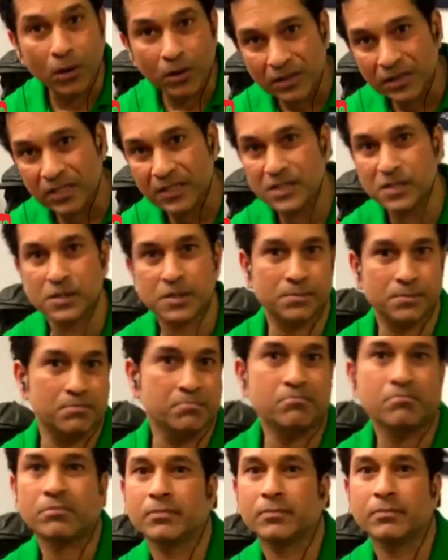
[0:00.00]
with all these
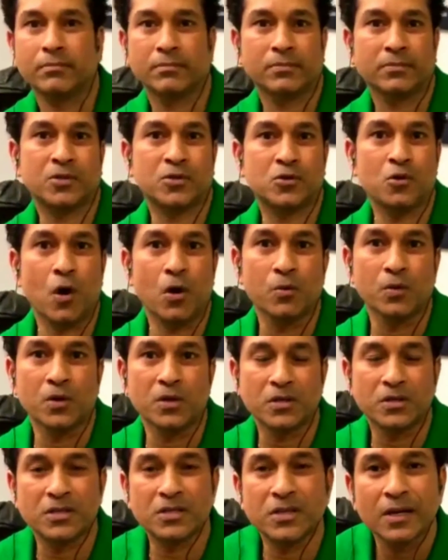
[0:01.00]

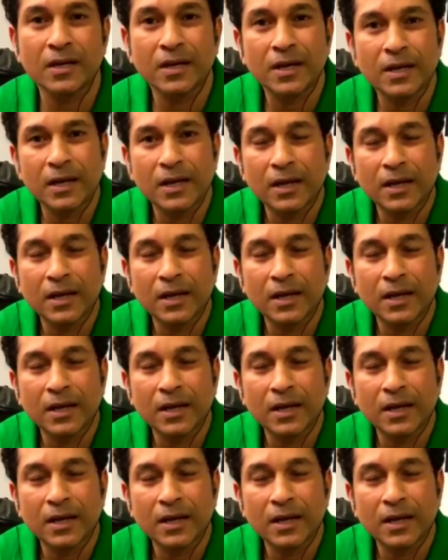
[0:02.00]
stalwarts,